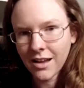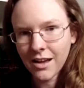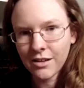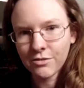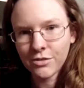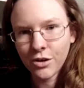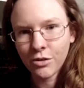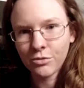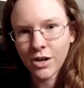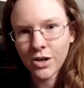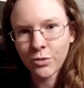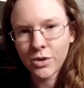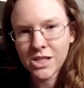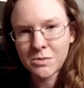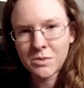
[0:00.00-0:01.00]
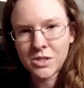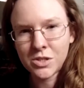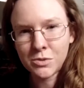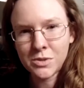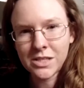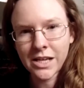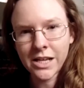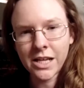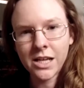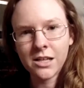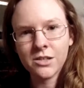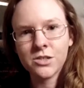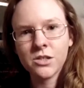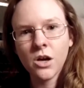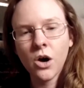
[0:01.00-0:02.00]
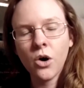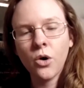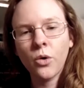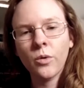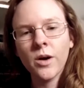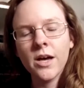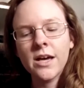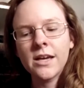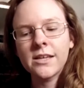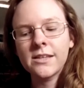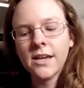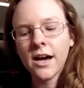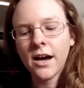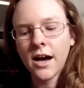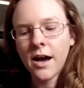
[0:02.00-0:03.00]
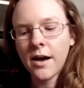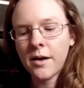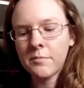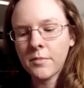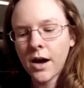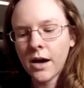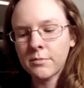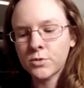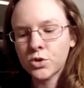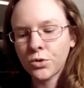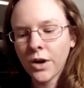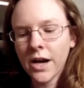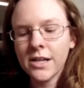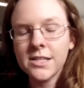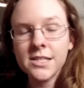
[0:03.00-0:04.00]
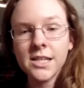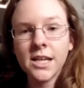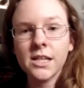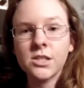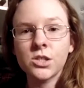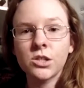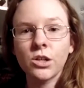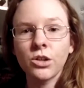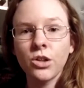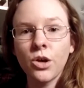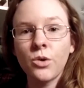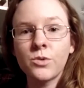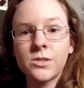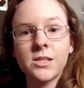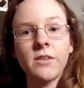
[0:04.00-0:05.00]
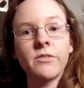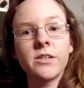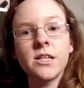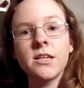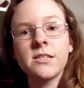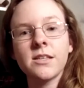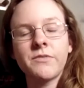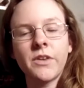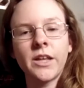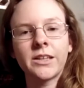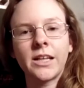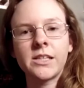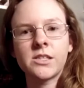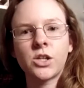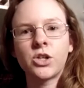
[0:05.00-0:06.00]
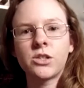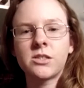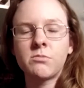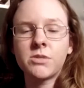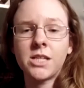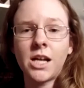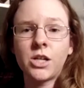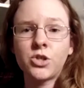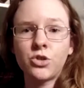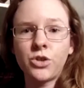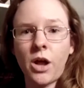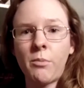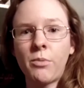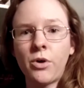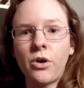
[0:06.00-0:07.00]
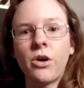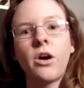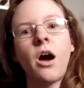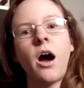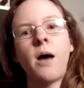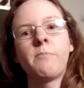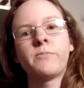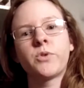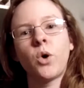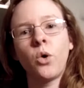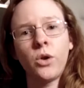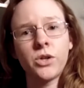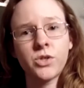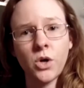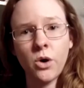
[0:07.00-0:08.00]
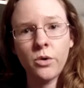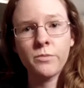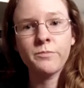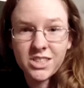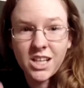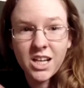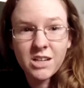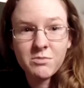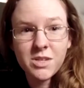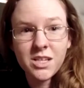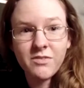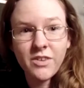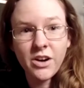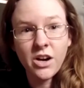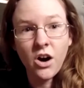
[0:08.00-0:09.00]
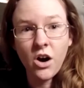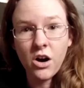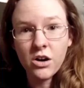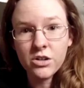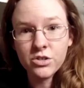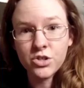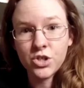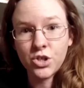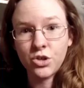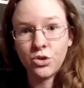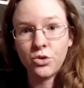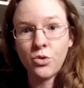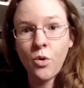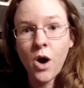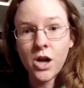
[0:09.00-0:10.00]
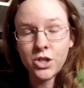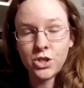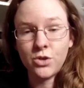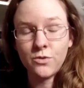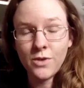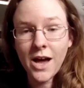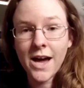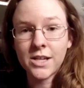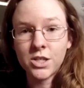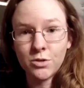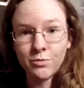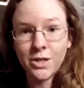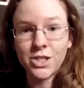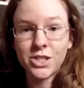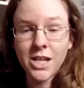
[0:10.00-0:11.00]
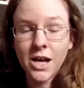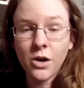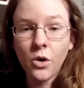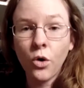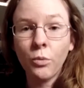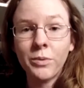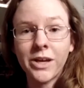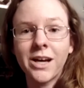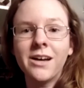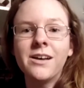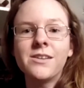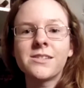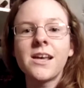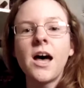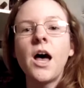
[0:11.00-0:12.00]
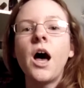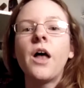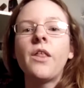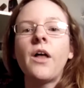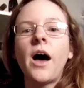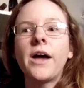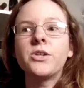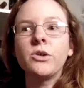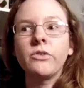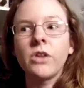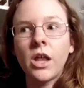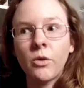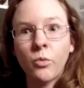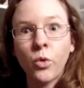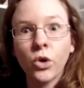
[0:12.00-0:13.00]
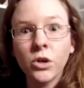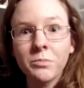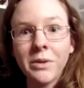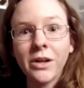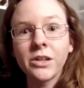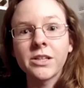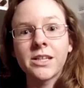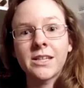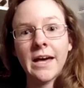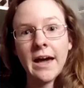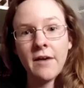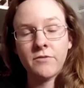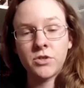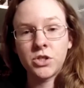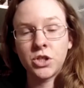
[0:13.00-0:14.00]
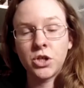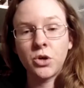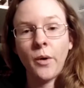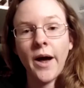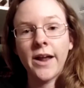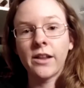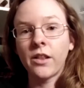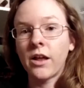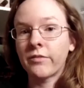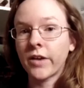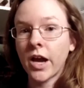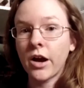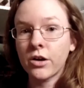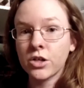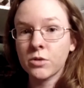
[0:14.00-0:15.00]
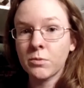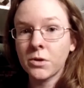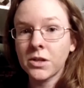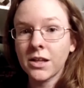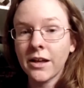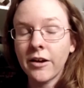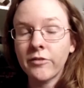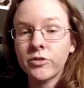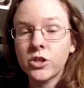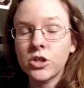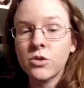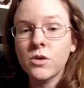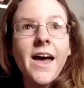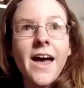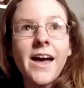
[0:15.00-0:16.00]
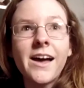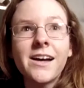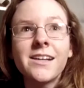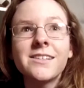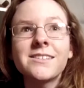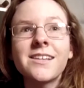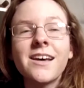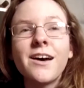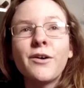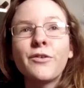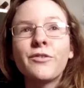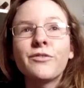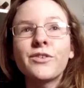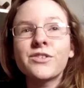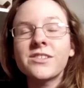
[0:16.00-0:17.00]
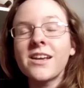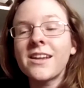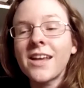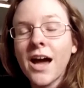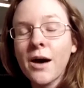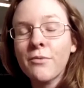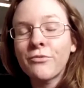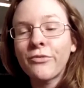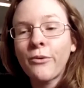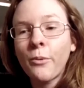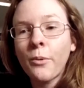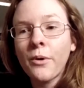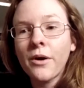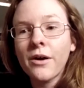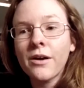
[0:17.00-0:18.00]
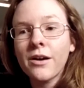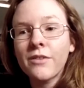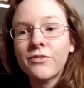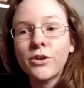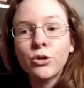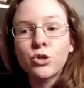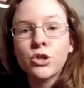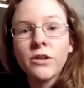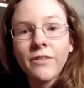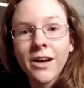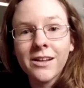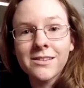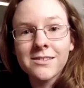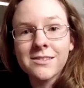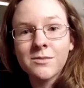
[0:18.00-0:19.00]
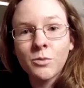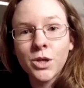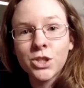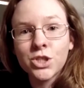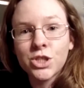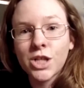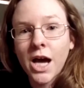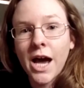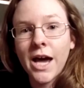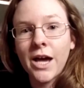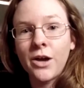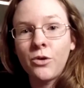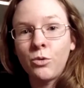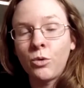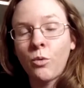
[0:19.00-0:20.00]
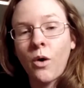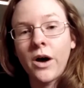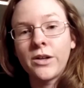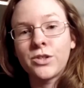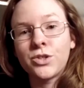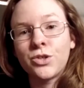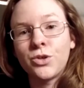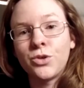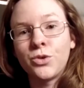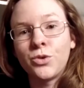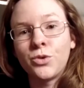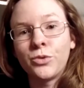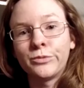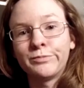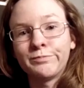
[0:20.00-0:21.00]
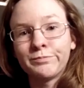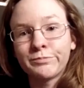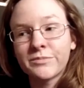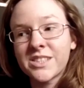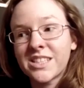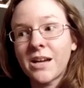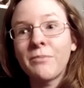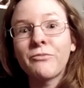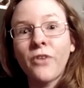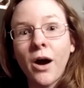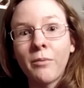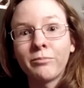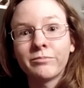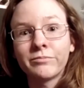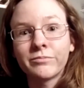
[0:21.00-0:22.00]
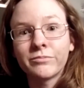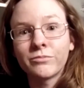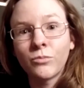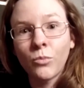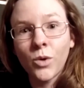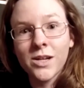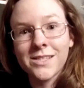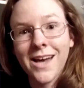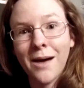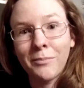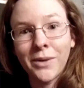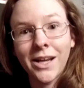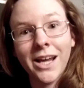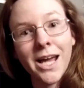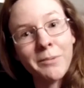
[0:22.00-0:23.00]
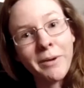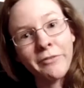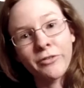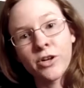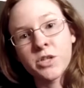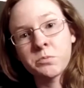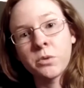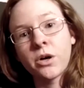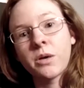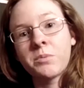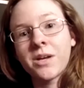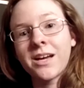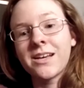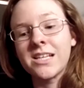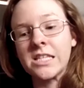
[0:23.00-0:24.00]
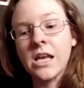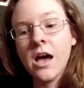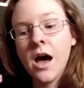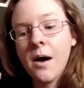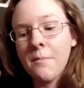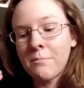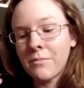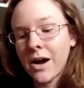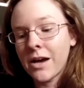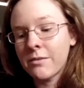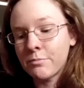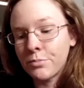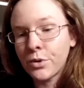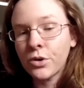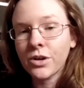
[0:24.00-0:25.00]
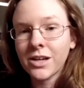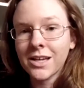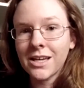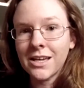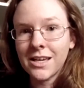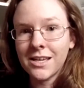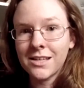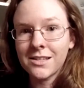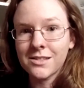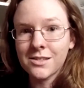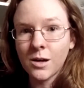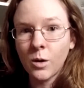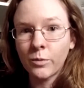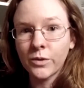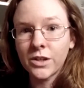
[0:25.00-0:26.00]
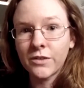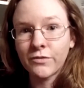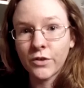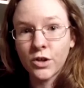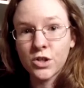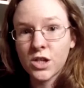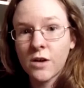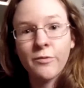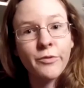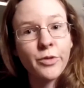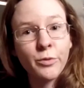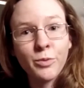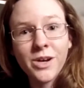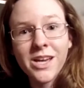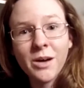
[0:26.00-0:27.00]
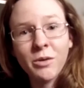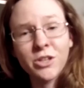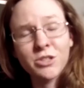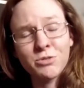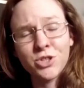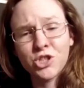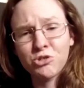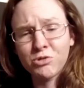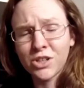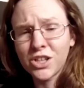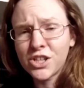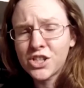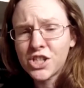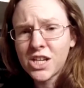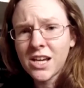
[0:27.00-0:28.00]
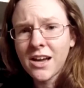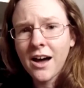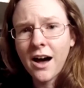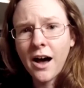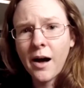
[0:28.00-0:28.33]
I don't want it to be too skinny. So yeah, I'm trying to get into the low 70s. I feel like that's a good substantial number to hold its own. It's not going to be very hard to do that, to reach that goal, because I do a lot of world building that I have to do and a lot of character building that I have to do. And for setting up for future events, which I will want to stem from what is happening in my first book, because my book is hopefully the first of 3. I want to do a trilogy.